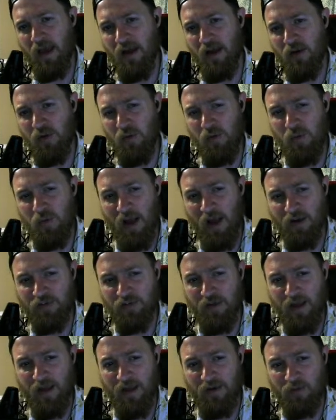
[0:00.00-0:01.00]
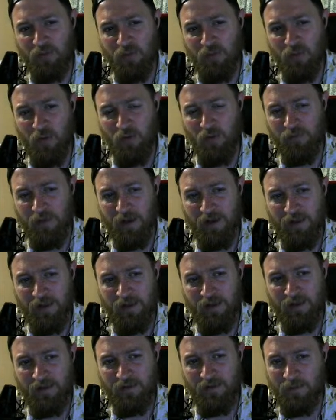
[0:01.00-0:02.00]
Ooh, actually, I don't know if that
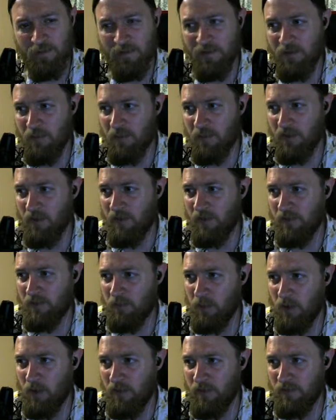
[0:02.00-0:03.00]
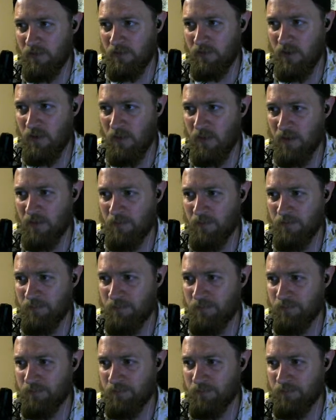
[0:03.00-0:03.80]
is. Let me see where all this is going.